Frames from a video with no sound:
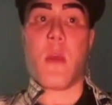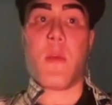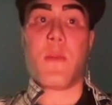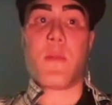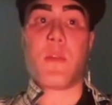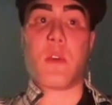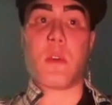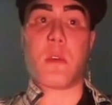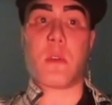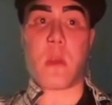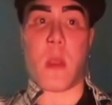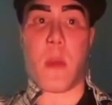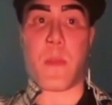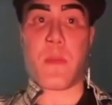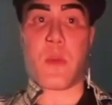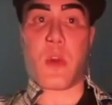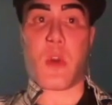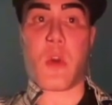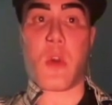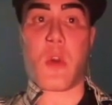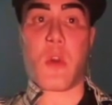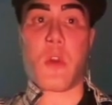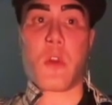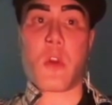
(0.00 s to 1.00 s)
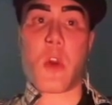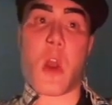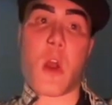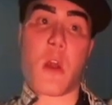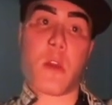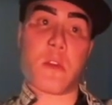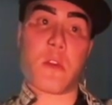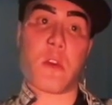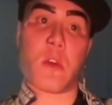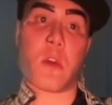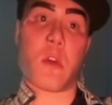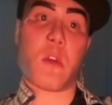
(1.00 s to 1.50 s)
For subdural, you're
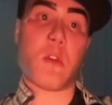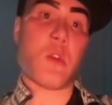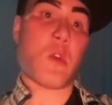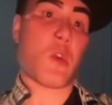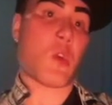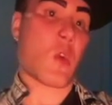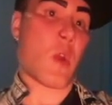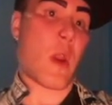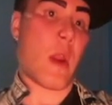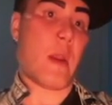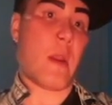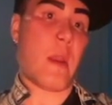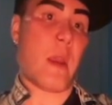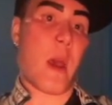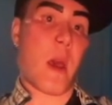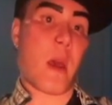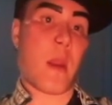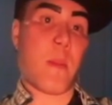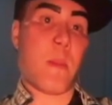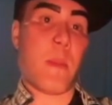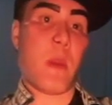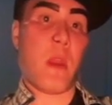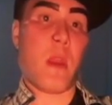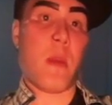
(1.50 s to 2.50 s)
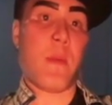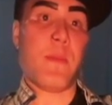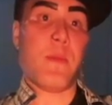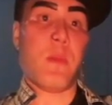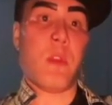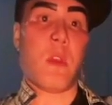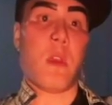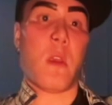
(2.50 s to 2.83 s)
also gonna do craniotomy.